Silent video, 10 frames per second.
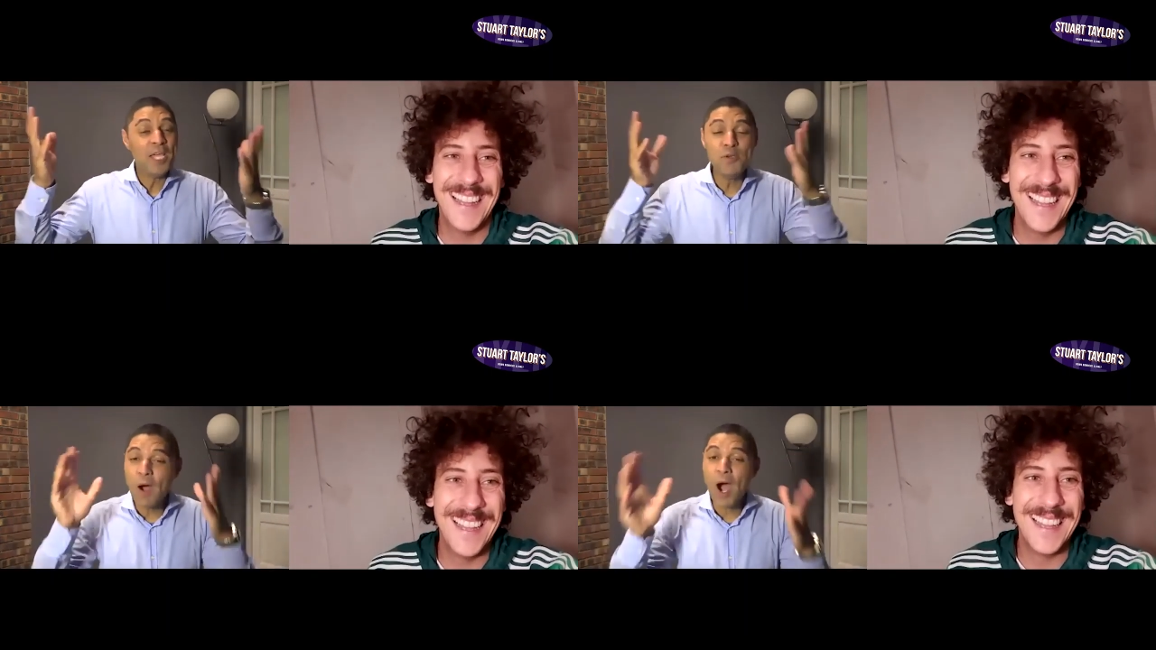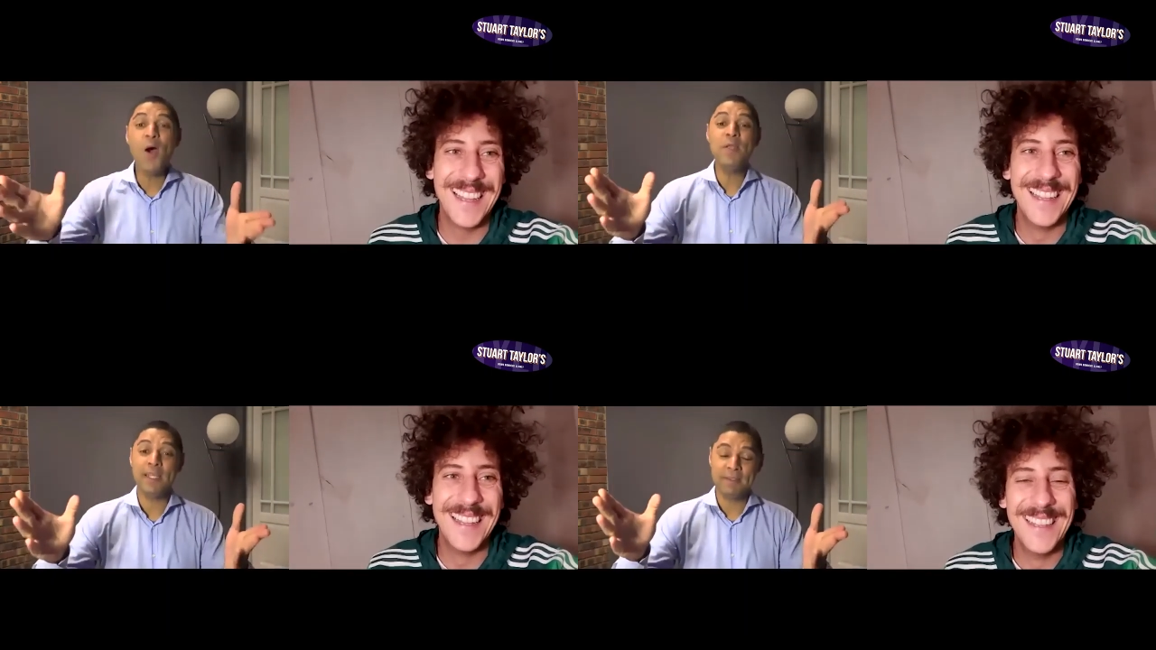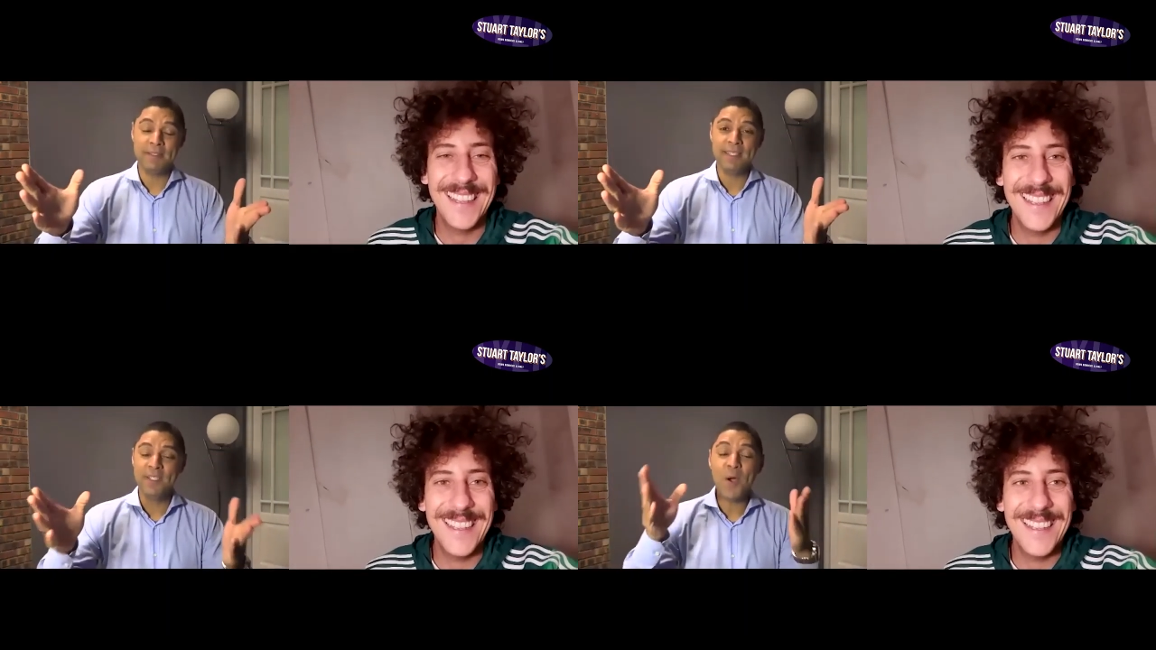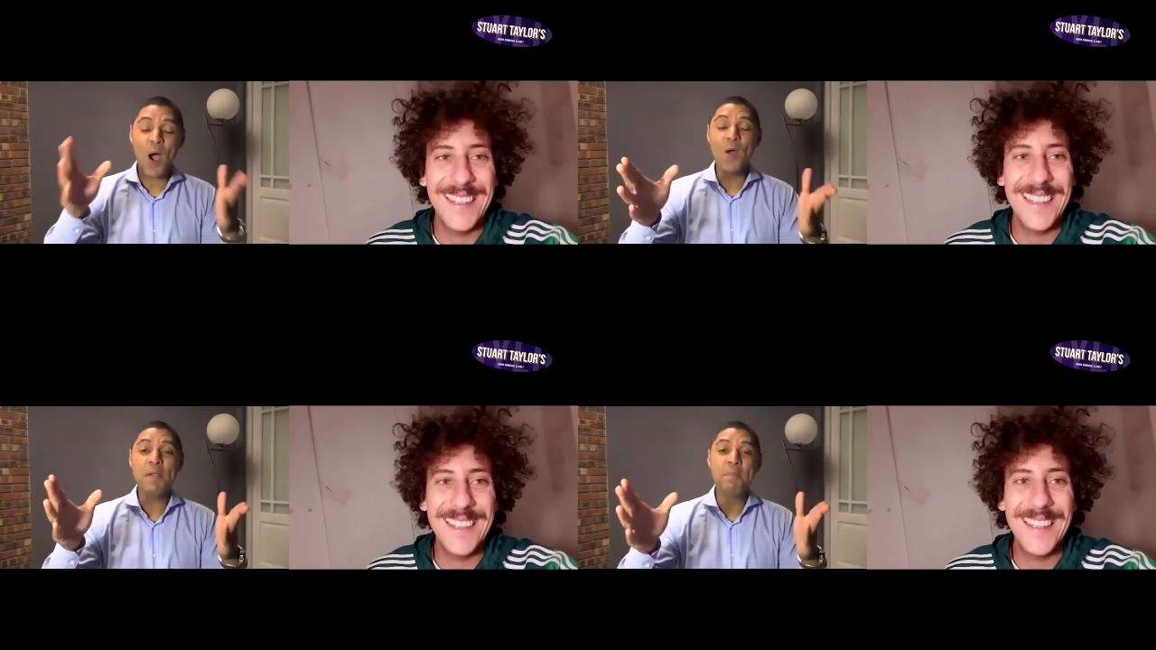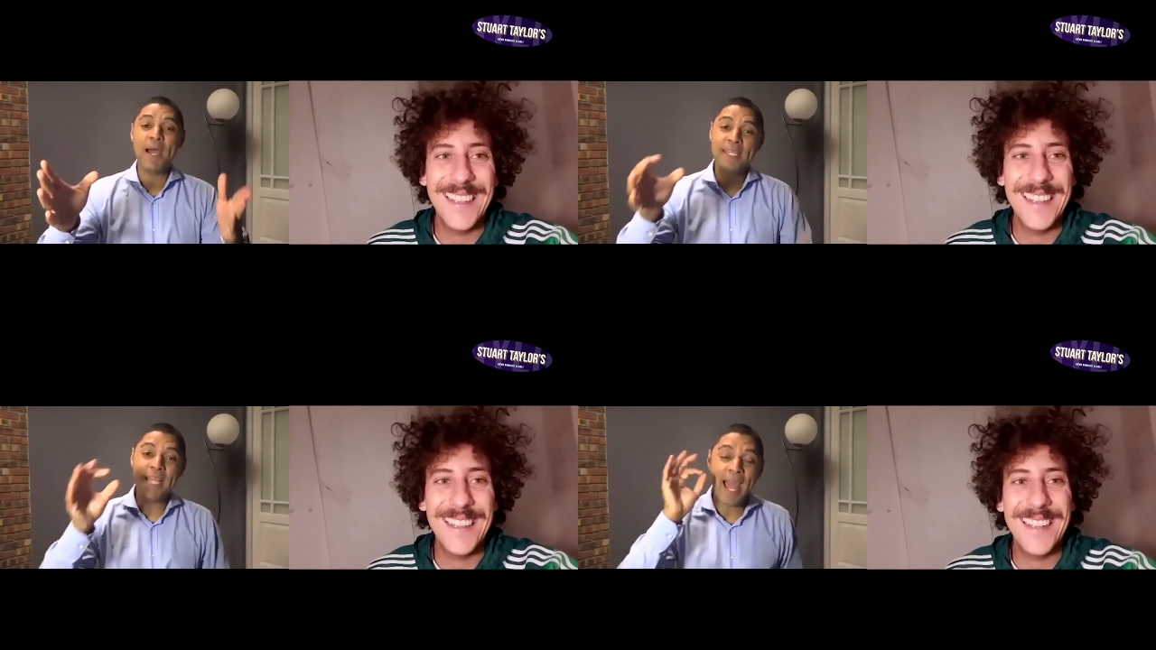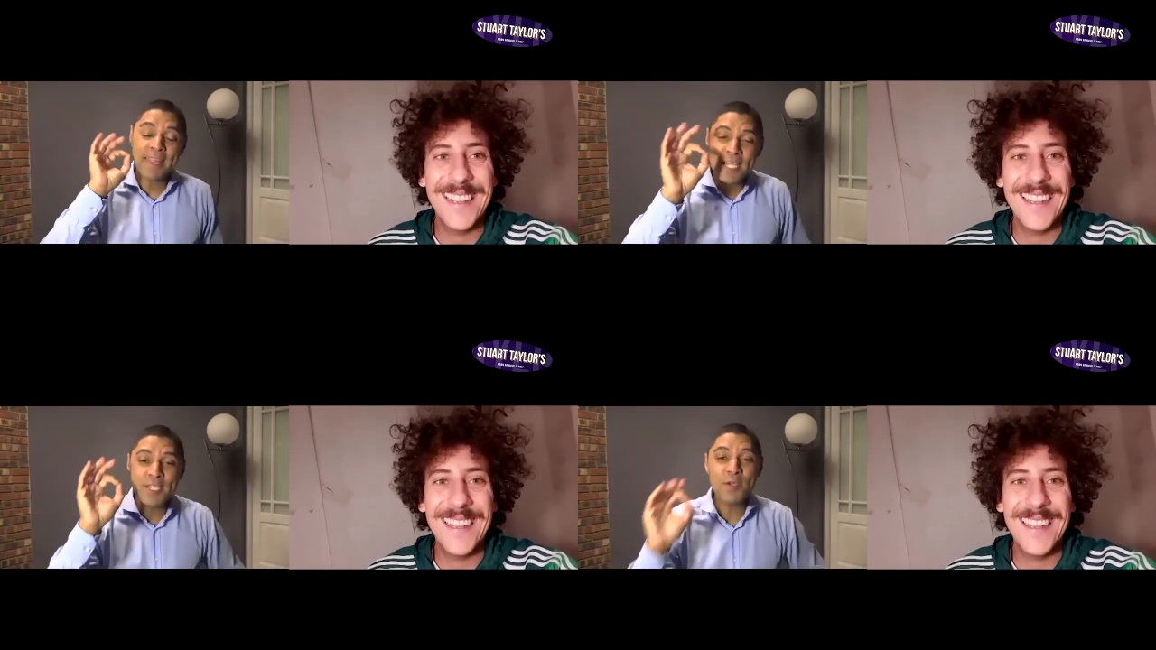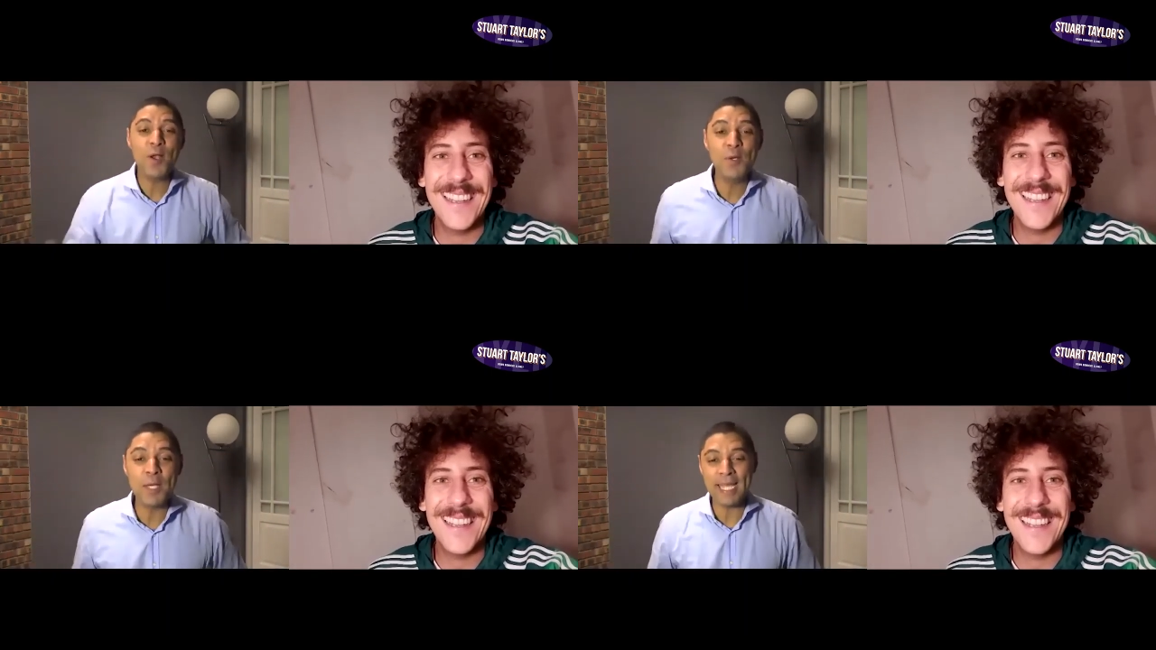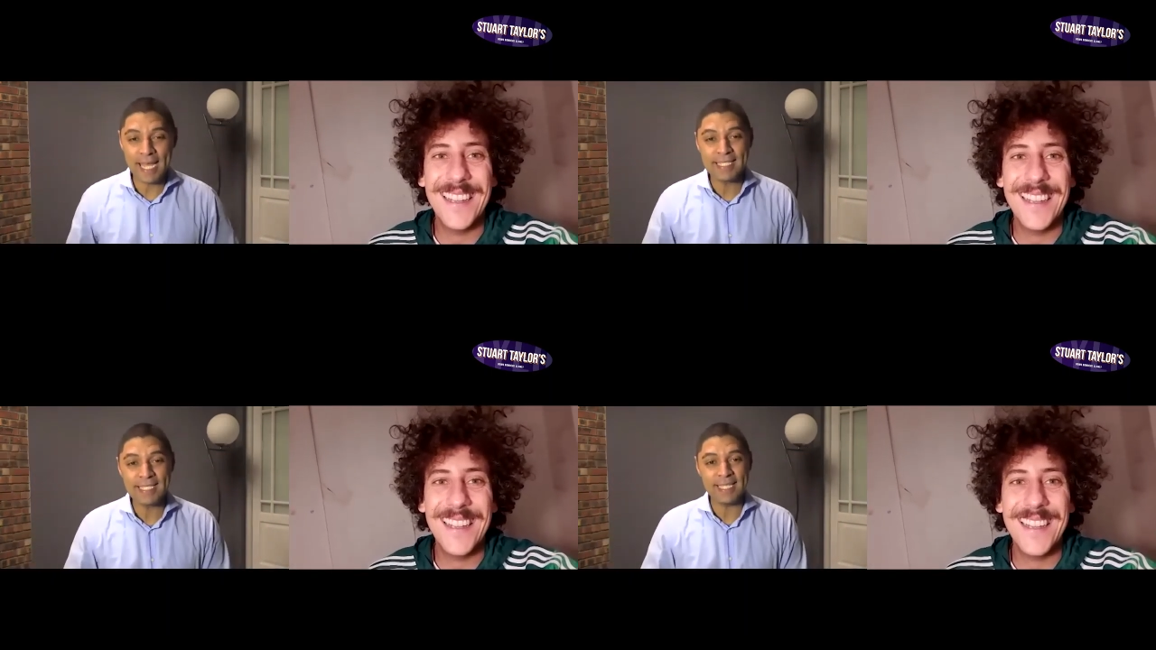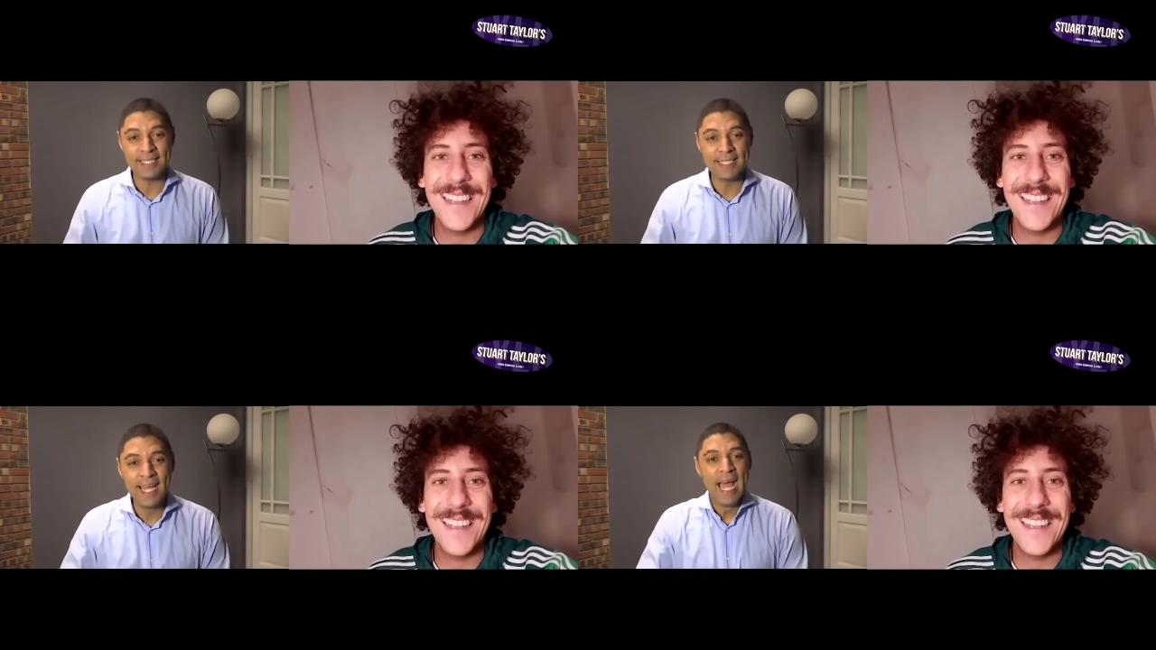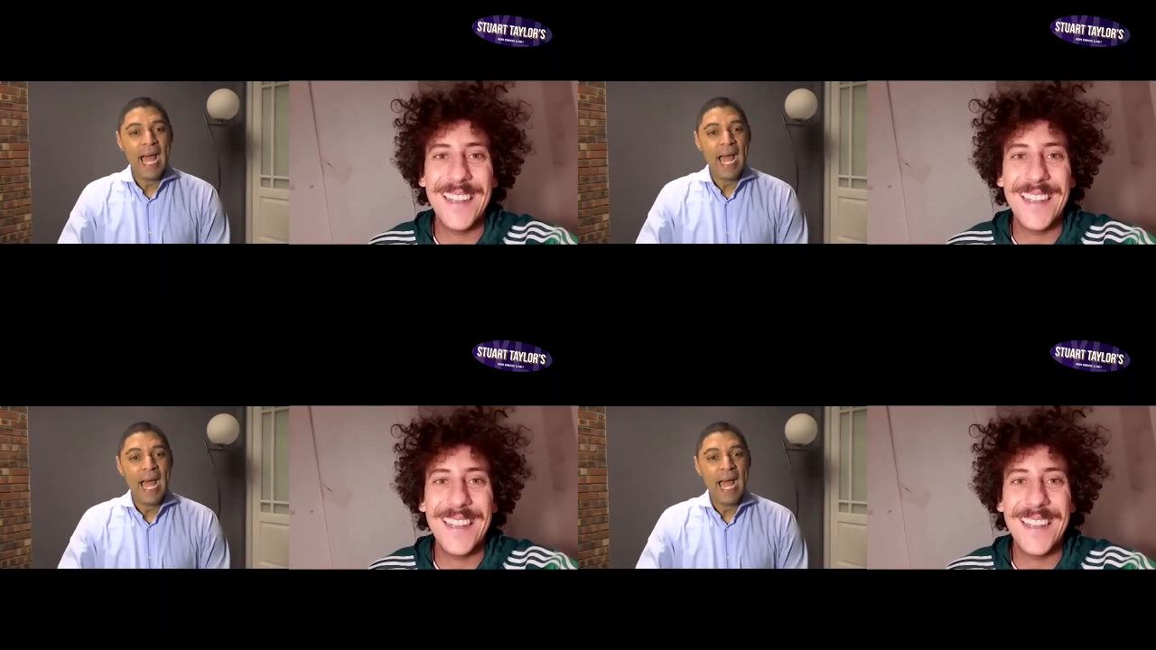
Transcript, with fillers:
Speaker 1: You own it. You own it, buddy. I think you are looking excellent.